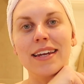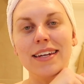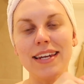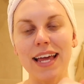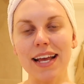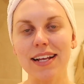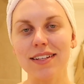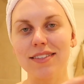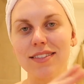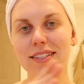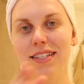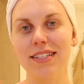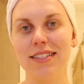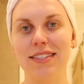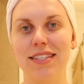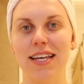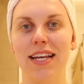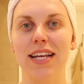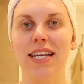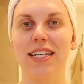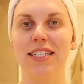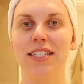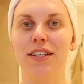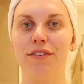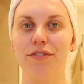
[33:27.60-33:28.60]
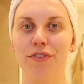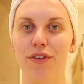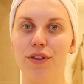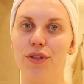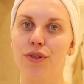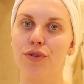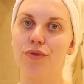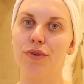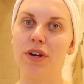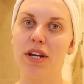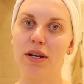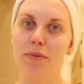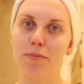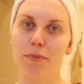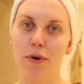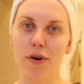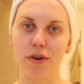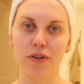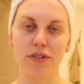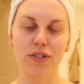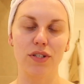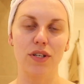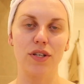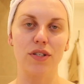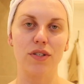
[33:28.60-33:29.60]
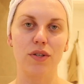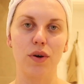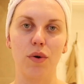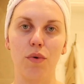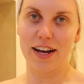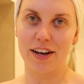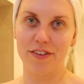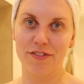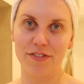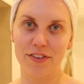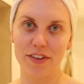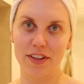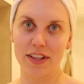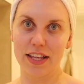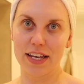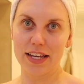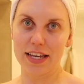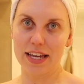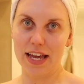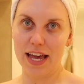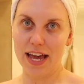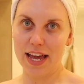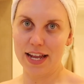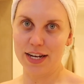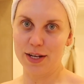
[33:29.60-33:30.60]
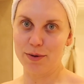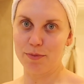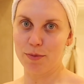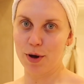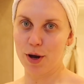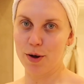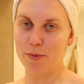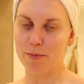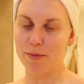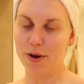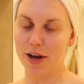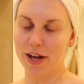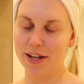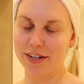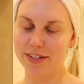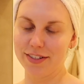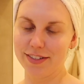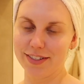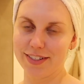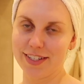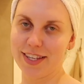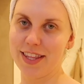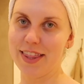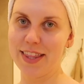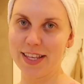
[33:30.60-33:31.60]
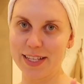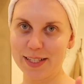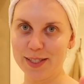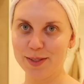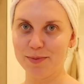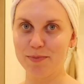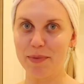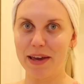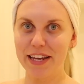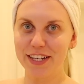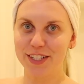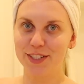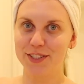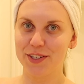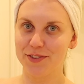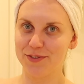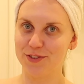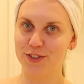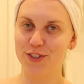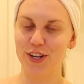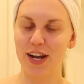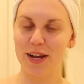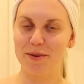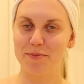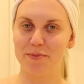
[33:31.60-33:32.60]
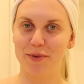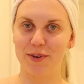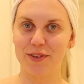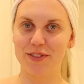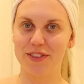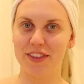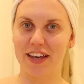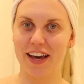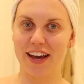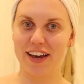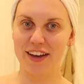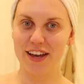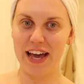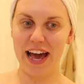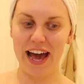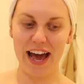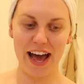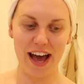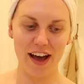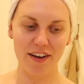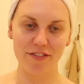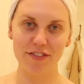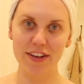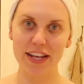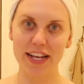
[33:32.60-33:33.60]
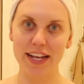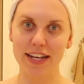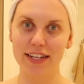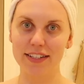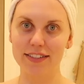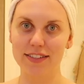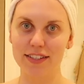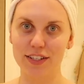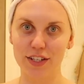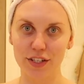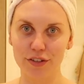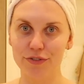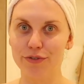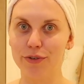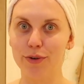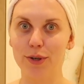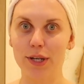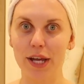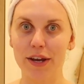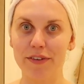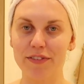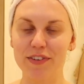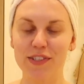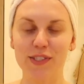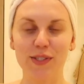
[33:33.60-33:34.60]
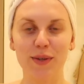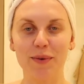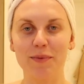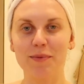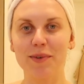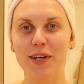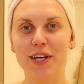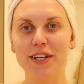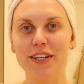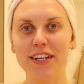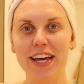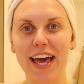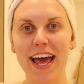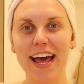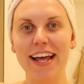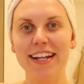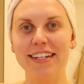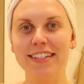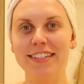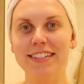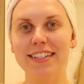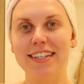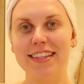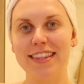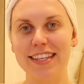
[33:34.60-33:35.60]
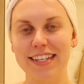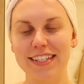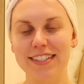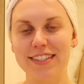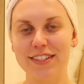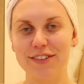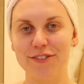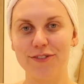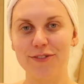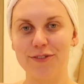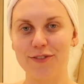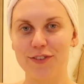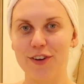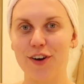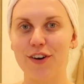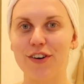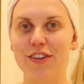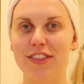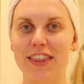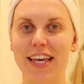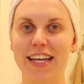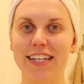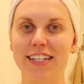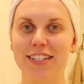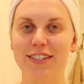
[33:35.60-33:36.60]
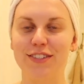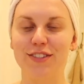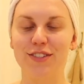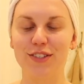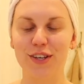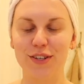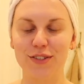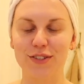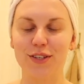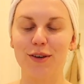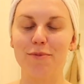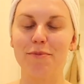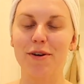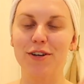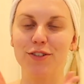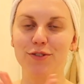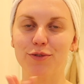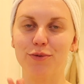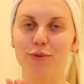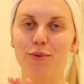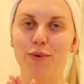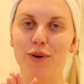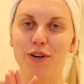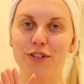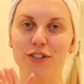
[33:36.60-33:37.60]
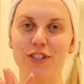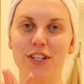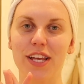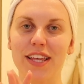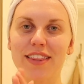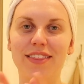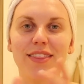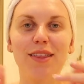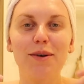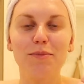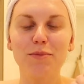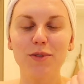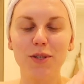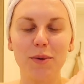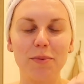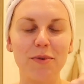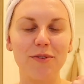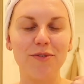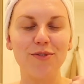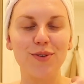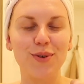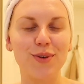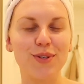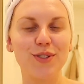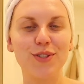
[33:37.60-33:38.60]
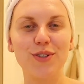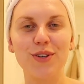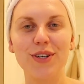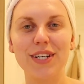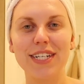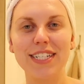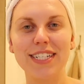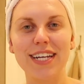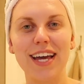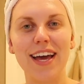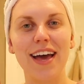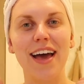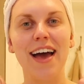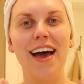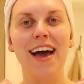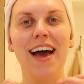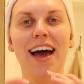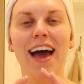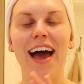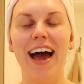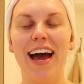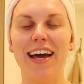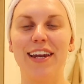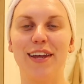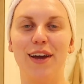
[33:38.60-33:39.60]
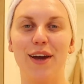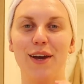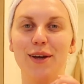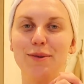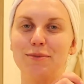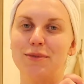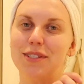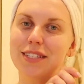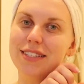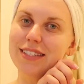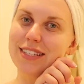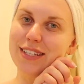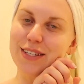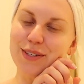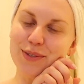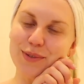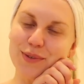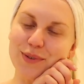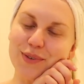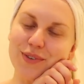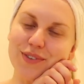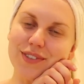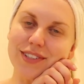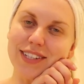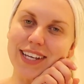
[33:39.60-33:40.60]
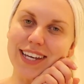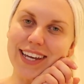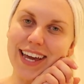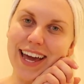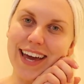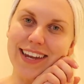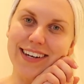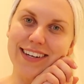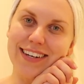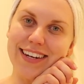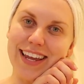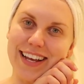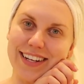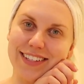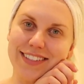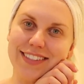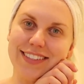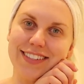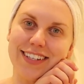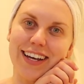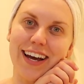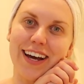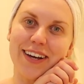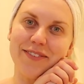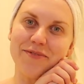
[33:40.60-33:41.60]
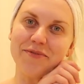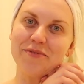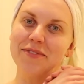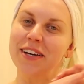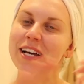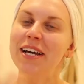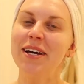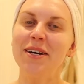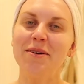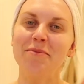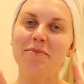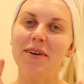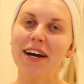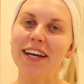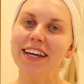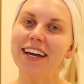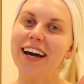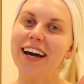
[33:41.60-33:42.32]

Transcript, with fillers: next consecutive three boxes. I feel like at any moment this makeshift tripod that I have is gonna fall over. So I'm gonna end this vlog. Thank you so, so much for watching. Thumbs up if you enjoyed it and I hope to see you all again next time. Bye